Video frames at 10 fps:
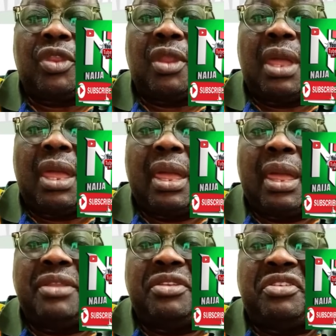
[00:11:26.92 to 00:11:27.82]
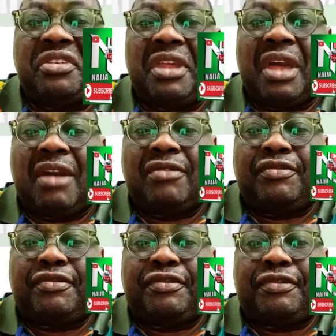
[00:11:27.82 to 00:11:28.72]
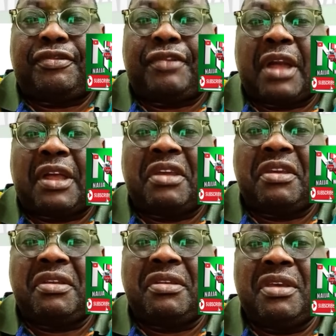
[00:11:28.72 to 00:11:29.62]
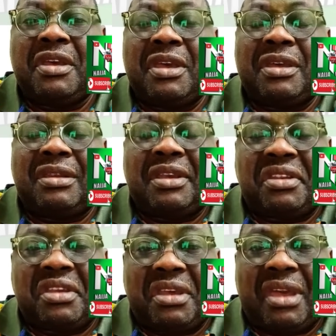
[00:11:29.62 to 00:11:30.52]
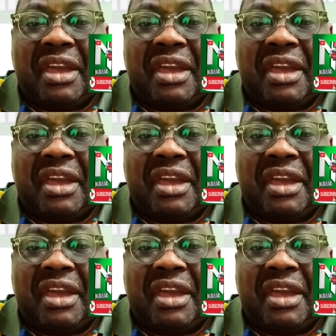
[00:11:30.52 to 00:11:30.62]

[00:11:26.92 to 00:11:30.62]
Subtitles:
Engineer fucking lady,